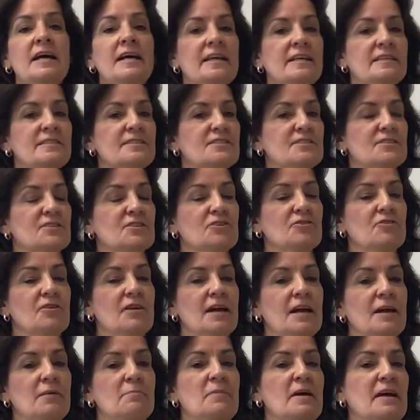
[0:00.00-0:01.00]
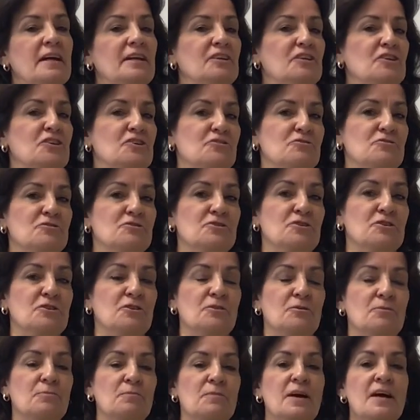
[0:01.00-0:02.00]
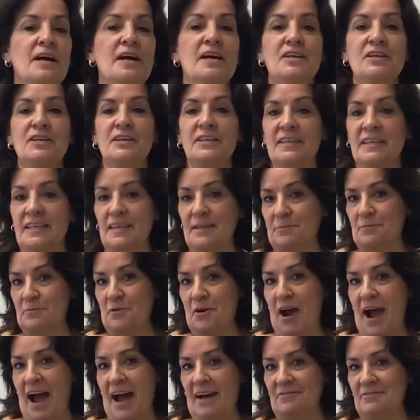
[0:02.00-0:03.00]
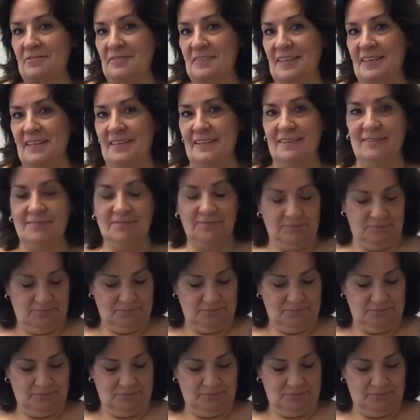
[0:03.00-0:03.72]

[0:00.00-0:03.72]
Instagram, and YouTube. Keep crafting.